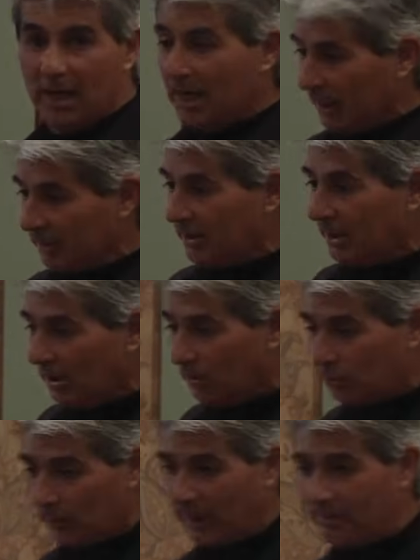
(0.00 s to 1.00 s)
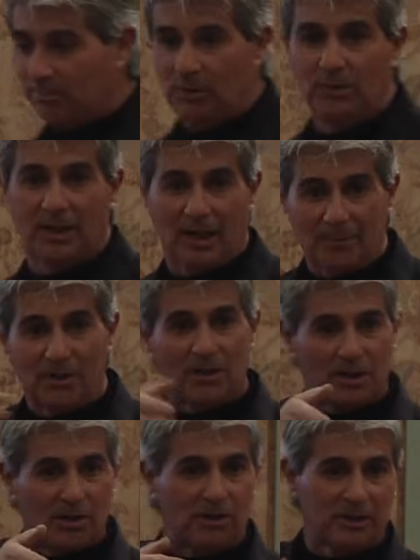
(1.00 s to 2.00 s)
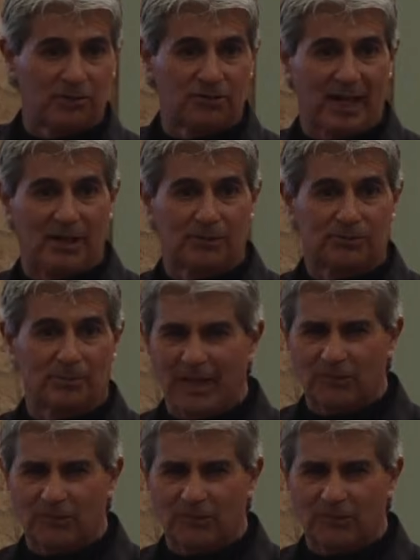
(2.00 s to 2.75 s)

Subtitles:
Because he knows when I'm bugling, I'm going to call his cows from.